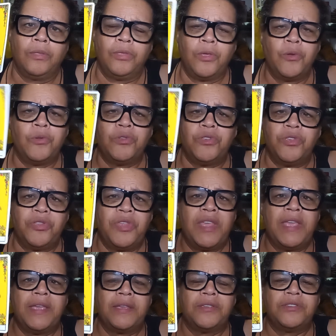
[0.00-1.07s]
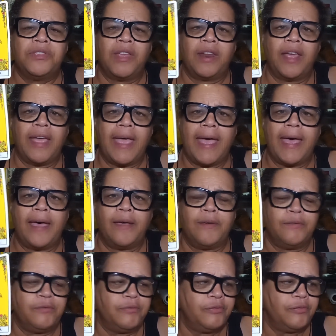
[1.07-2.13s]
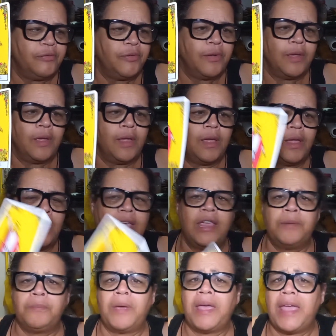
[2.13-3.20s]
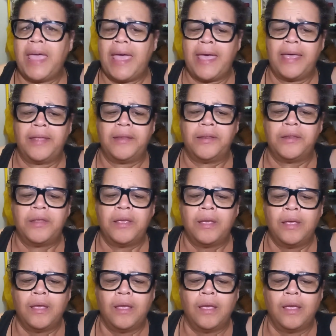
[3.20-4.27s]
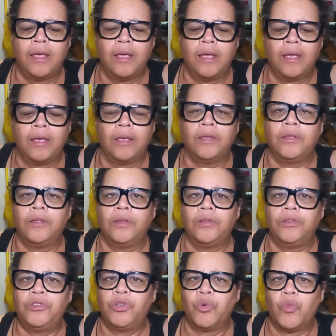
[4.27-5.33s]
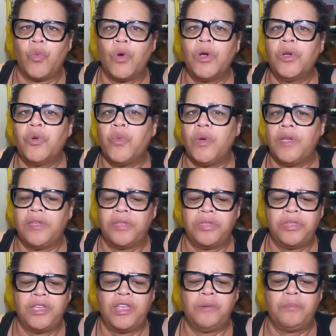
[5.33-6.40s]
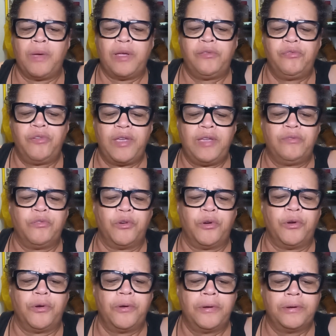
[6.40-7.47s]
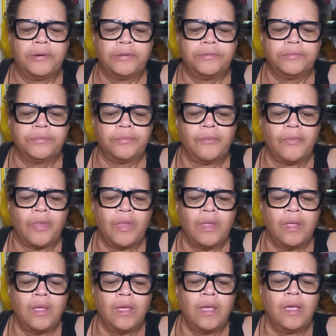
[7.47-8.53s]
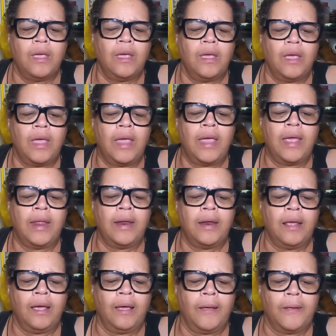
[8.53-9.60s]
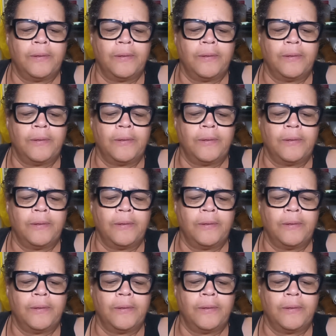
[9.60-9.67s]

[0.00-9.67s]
those things that I have in my hand to work with in my favor. And